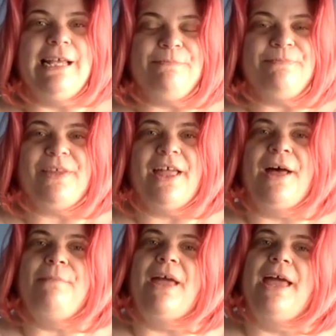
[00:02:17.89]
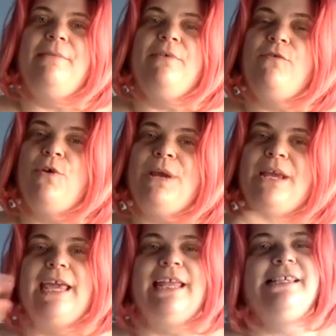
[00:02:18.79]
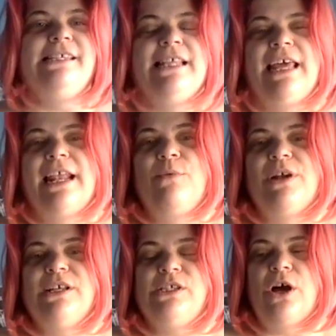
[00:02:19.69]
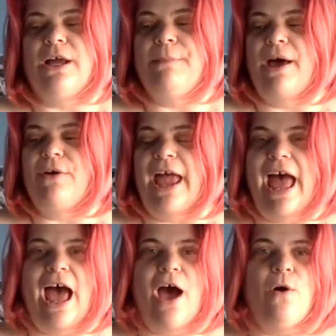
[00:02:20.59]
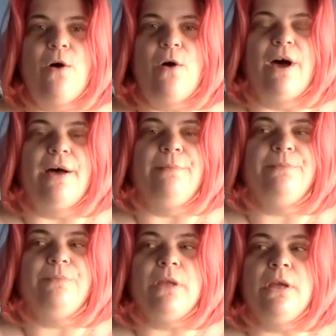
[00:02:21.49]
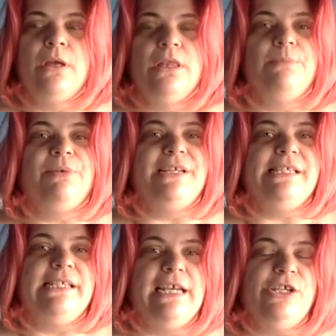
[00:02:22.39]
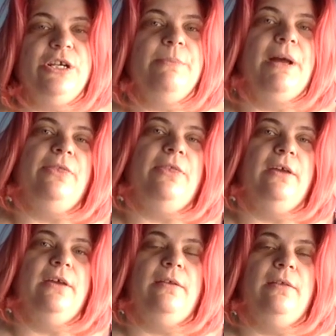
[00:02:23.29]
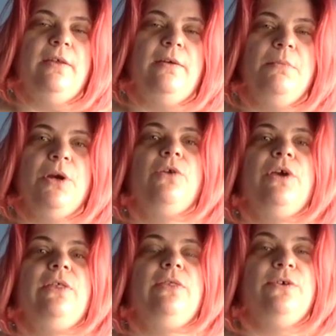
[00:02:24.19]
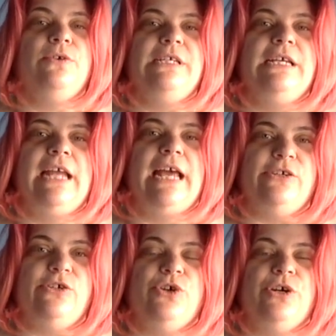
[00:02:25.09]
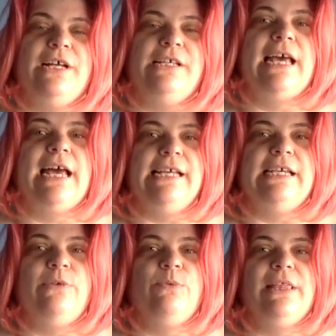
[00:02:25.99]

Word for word: Um, and before we get into that, I want to talk about how um, the presentation about the, the Mercury 13 astronauts ties in with that.